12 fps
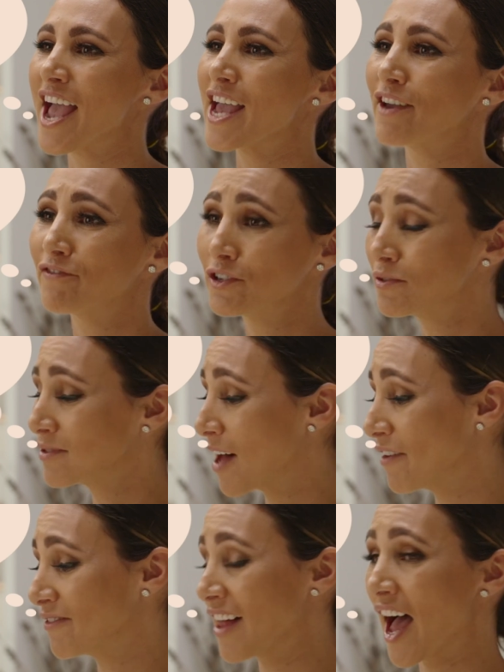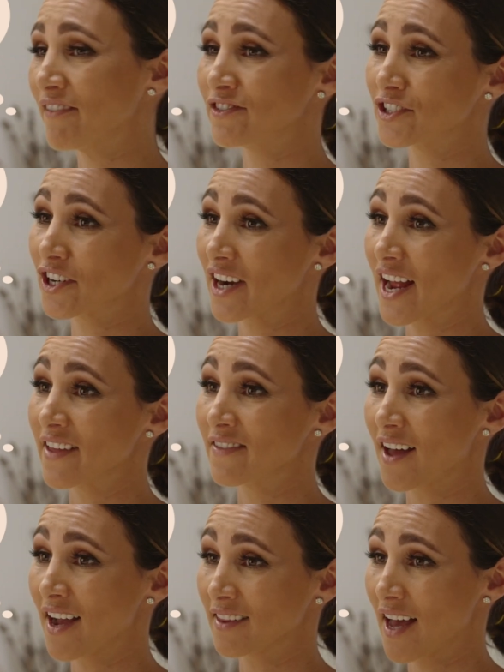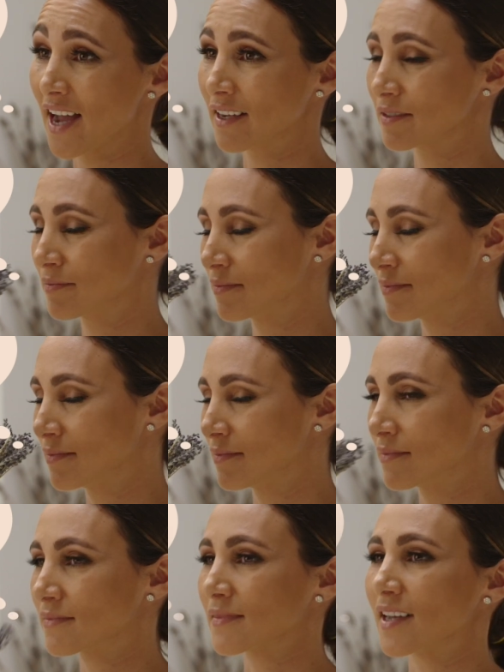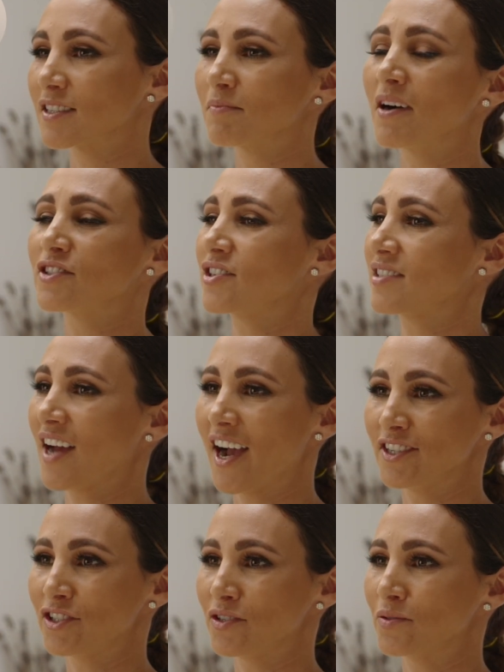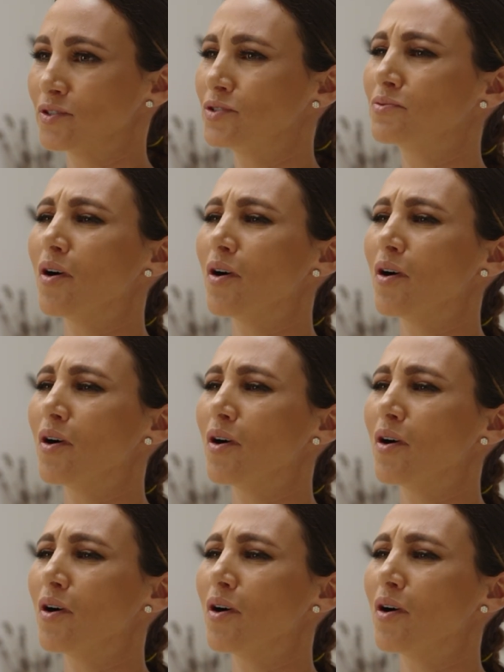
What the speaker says: If you love lavender and lilac as much as I do, you